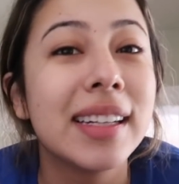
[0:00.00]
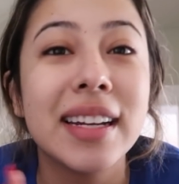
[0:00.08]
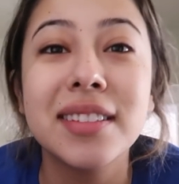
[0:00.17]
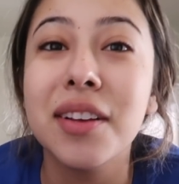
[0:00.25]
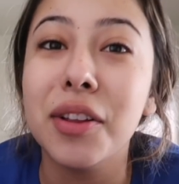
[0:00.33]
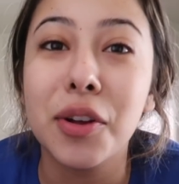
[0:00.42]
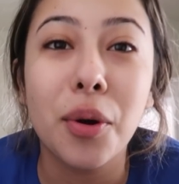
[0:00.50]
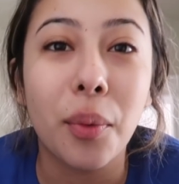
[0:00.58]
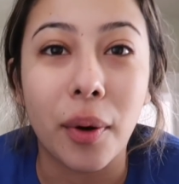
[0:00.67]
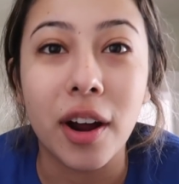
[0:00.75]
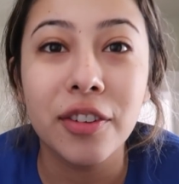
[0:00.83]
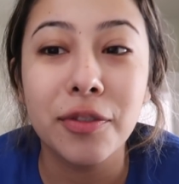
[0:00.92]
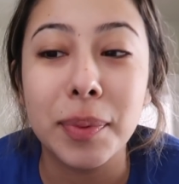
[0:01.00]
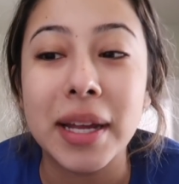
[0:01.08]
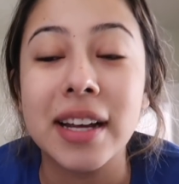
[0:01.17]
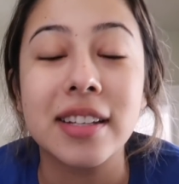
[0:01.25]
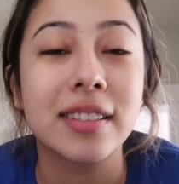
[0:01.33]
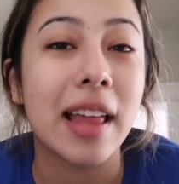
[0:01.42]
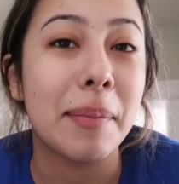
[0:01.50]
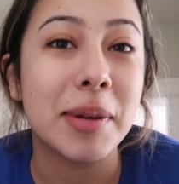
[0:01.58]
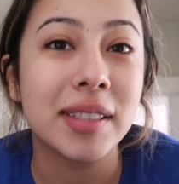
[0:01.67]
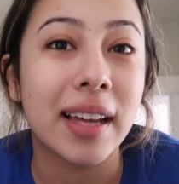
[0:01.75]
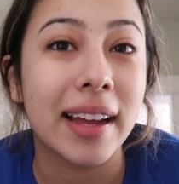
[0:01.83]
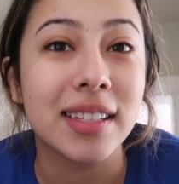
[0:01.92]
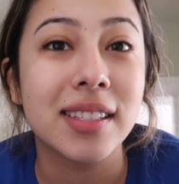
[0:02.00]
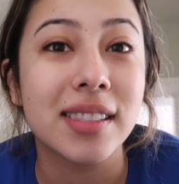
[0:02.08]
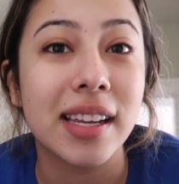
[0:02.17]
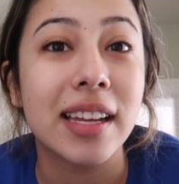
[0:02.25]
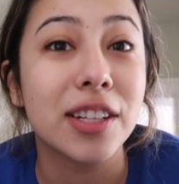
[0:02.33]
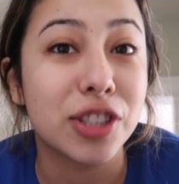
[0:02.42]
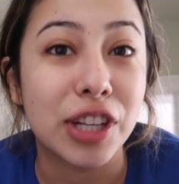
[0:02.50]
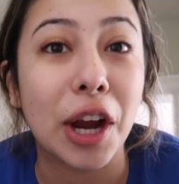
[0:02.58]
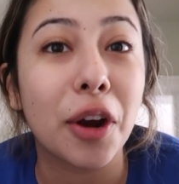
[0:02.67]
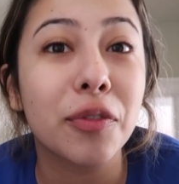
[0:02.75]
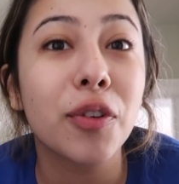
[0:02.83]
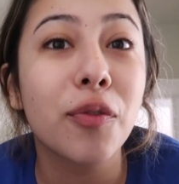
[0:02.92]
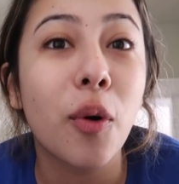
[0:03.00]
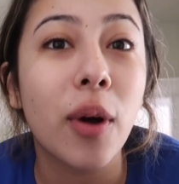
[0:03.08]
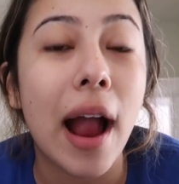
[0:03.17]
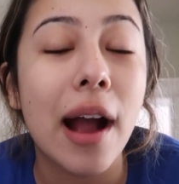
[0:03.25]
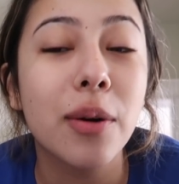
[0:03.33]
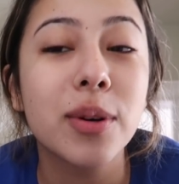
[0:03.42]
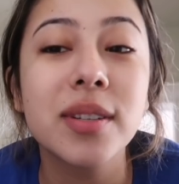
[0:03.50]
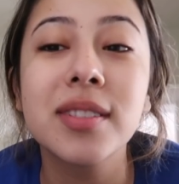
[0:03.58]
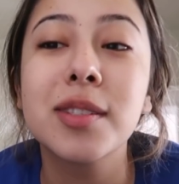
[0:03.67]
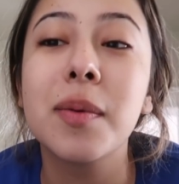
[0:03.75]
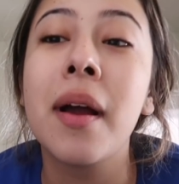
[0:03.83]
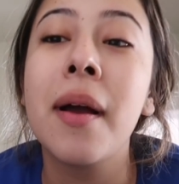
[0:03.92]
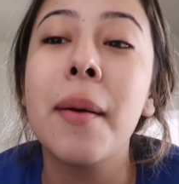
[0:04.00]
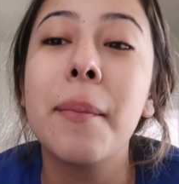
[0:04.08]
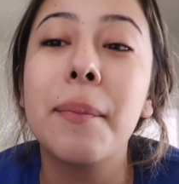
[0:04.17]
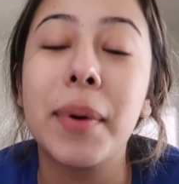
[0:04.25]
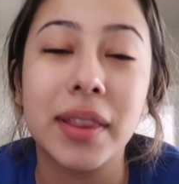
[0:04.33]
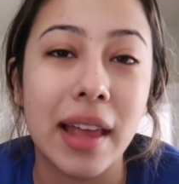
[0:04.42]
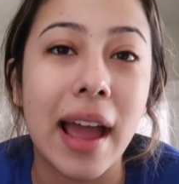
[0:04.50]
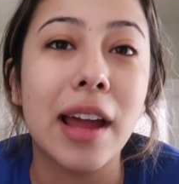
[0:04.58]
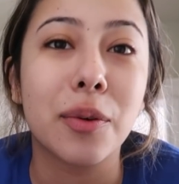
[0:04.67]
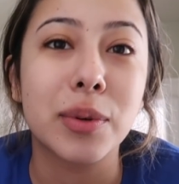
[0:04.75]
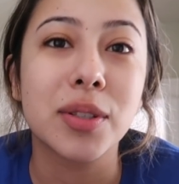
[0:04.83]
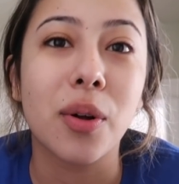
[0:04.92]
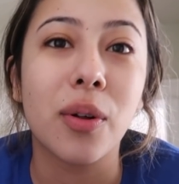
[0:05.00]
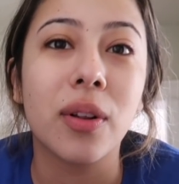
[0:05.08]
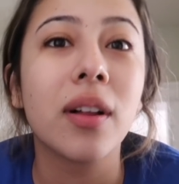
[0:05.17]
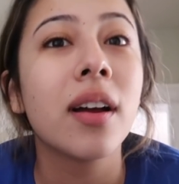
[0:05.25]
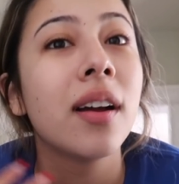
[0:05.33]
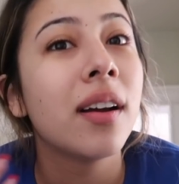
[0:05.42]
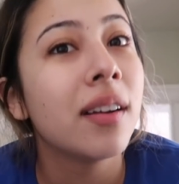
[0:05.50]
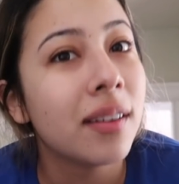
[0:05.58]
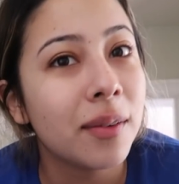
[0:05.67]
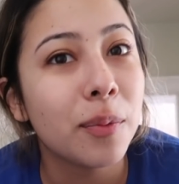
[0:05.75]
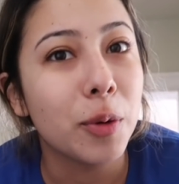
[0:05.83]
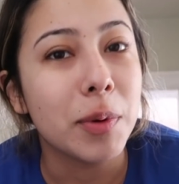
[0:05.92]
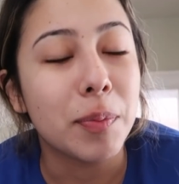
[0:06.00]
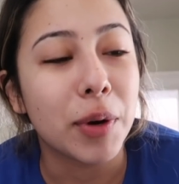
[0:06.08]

is a little rough because that means i get to sit in a chair for four hours but the end result will be